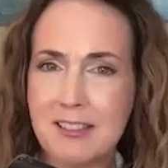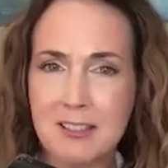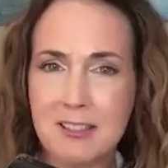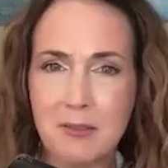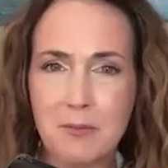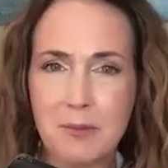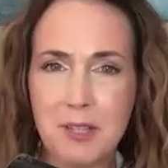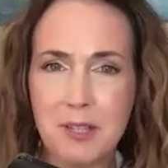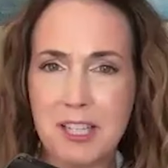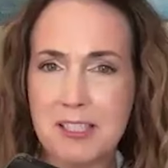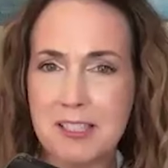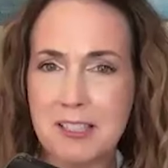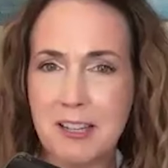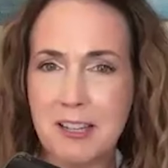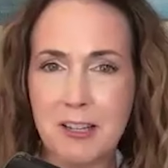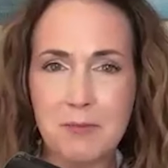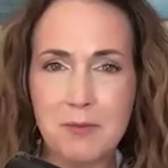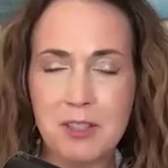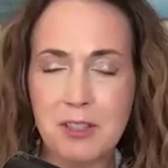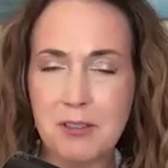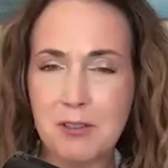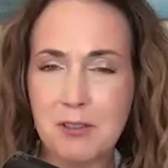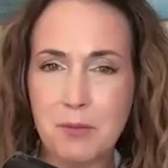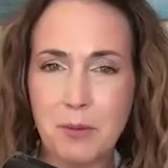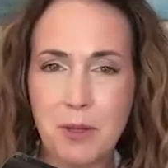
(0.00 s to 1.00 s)
so many
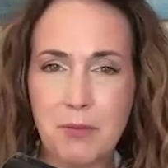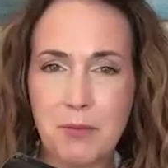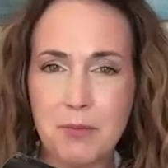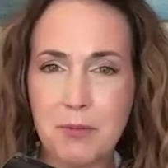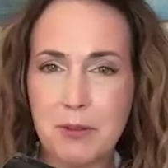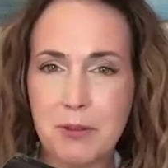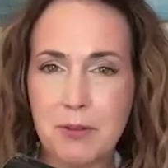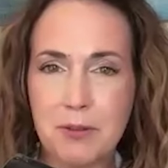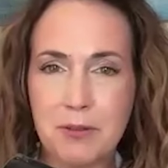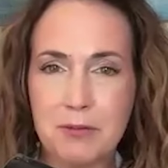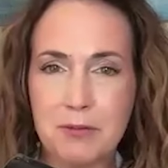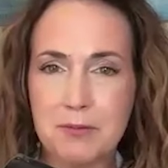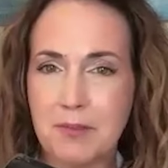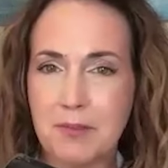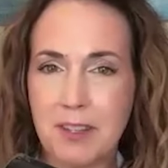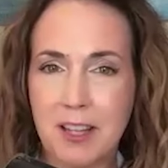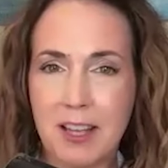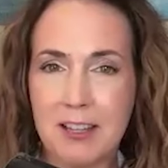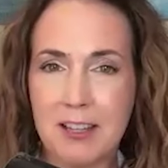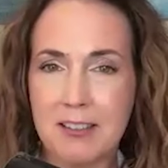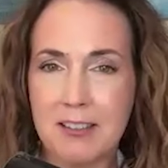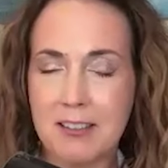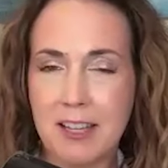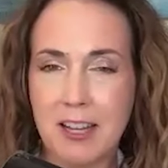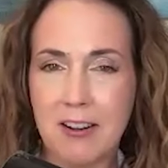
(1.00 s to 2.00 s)
times those people
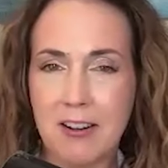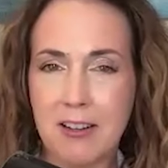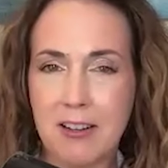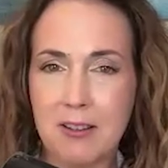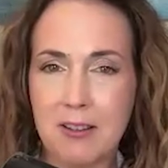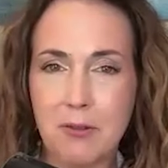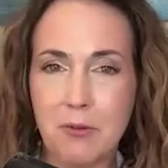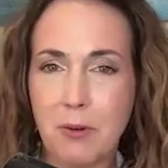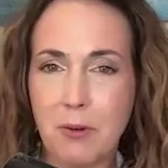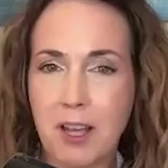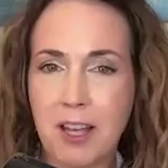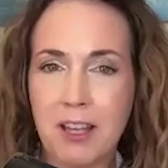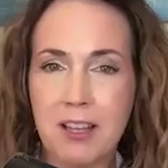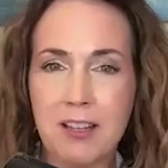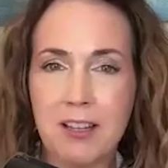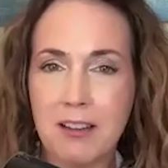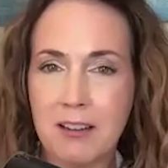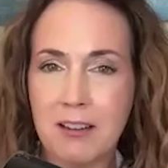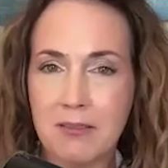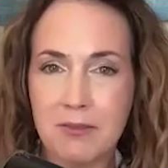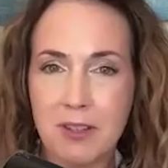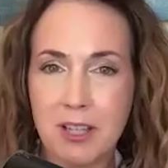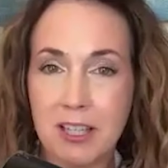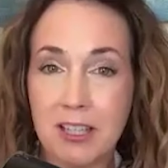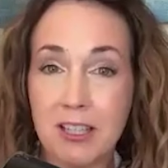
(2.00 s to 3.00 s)
then carry the weight
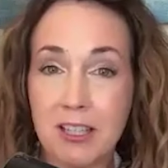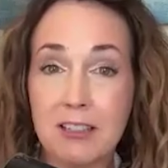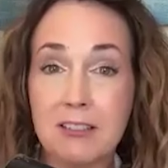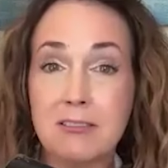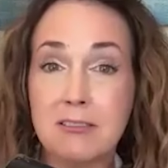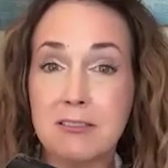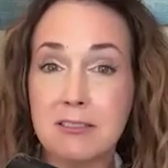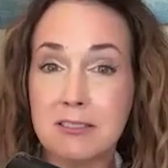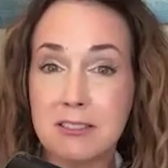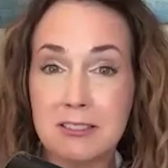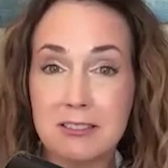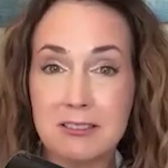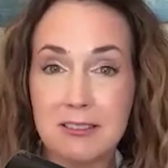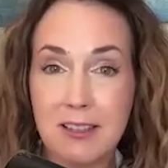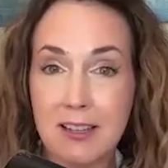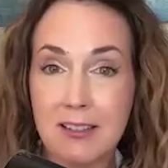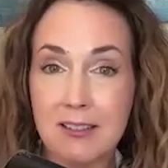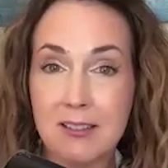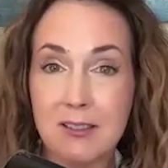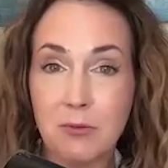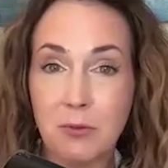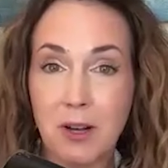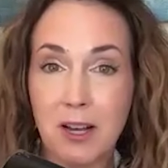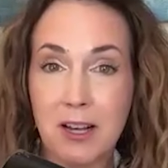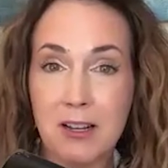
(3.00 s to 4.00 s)
of the guilt
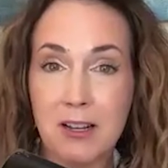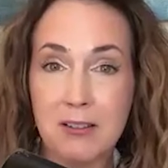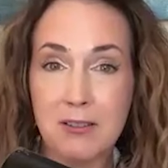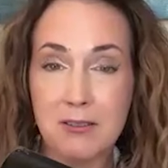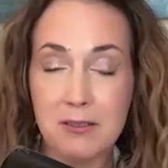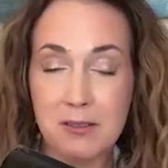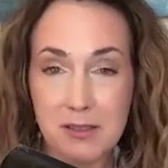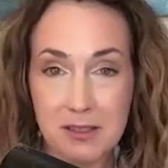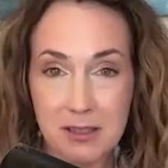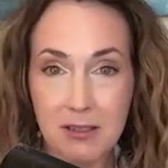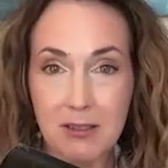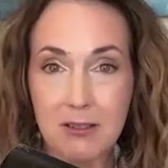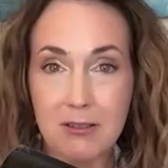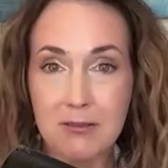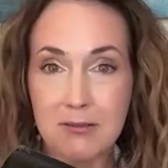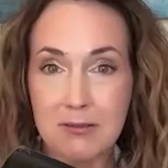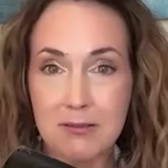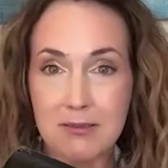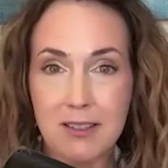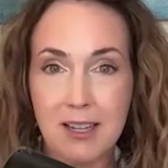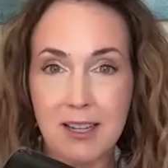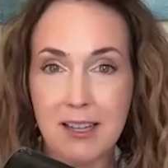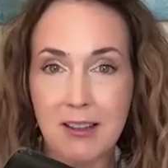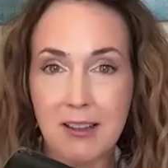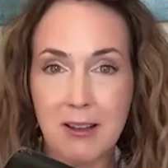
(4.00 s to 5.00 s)
as well. So
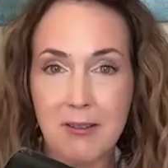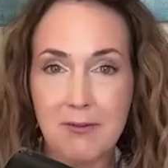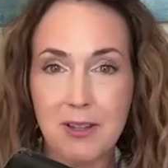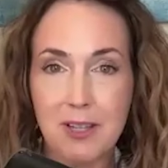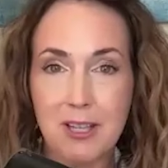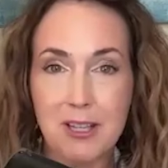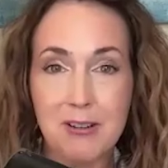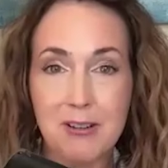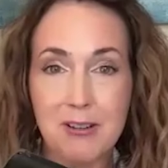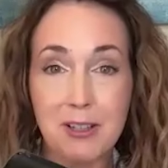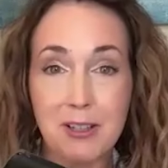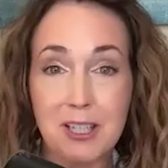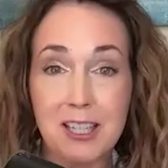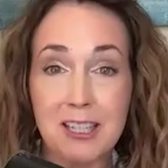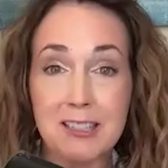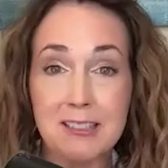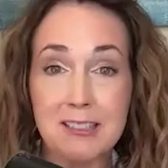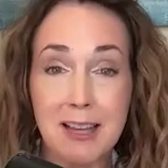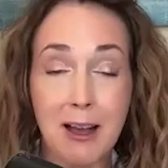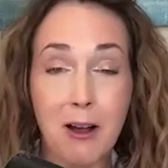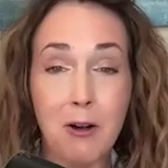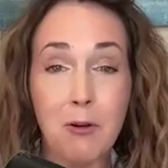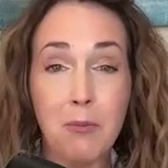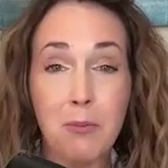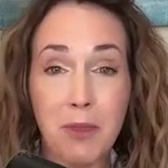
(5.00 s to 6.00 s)
I love that you're looking
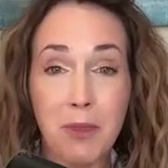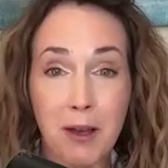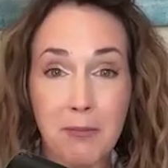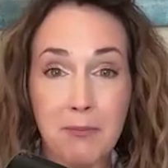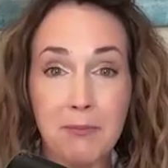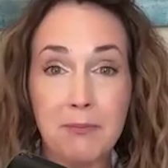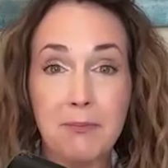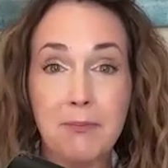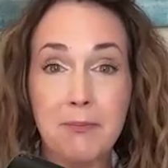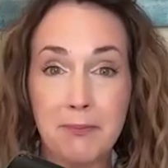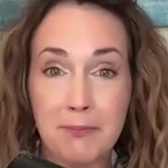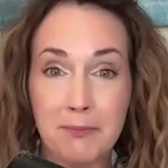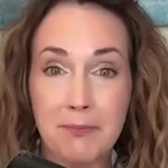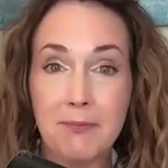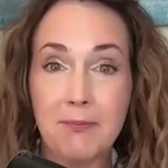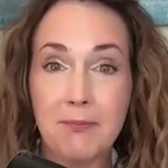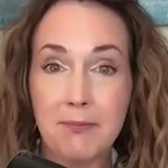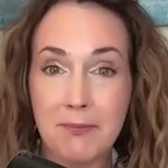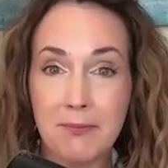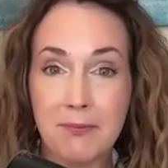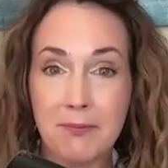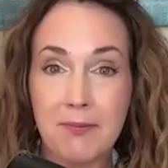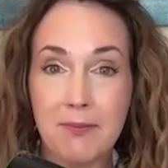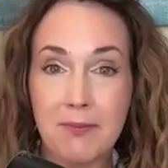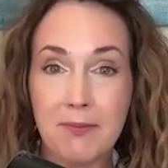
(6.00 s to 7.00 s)
to help them.
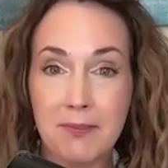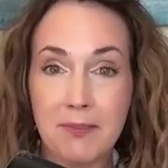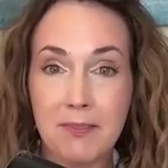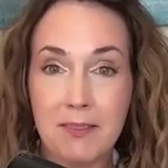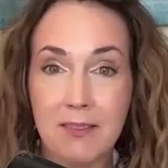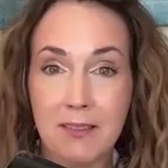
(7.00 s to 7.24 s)
Of